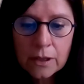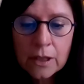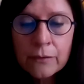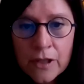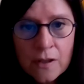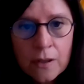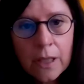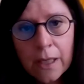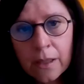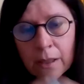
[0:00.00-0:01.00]
There is
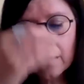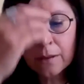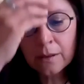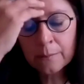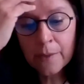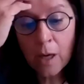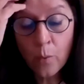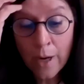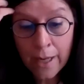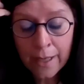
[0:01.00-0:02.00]
a
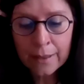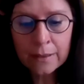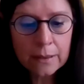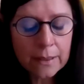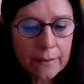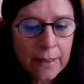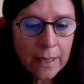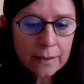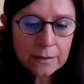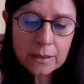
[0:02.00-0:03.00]
way
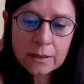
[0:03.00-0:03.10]
that